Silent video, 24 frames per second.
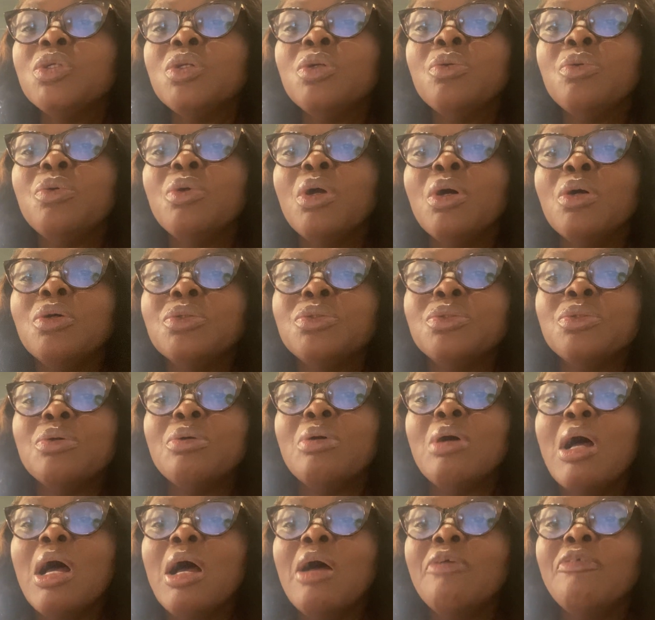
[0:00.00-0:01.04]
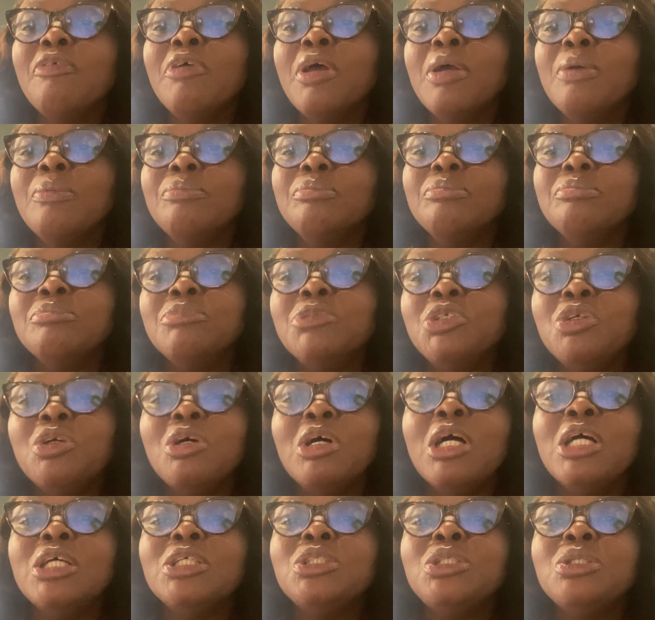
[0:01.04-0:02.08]
we also have your
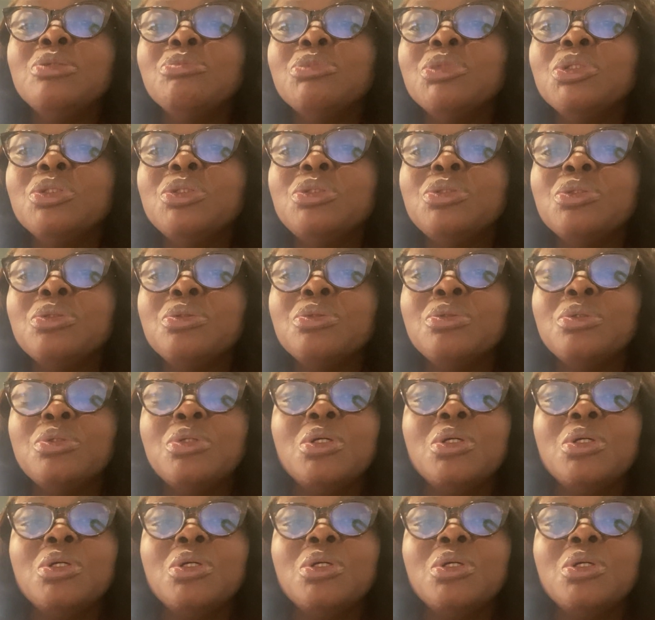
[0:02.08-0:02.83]
Hashimoto,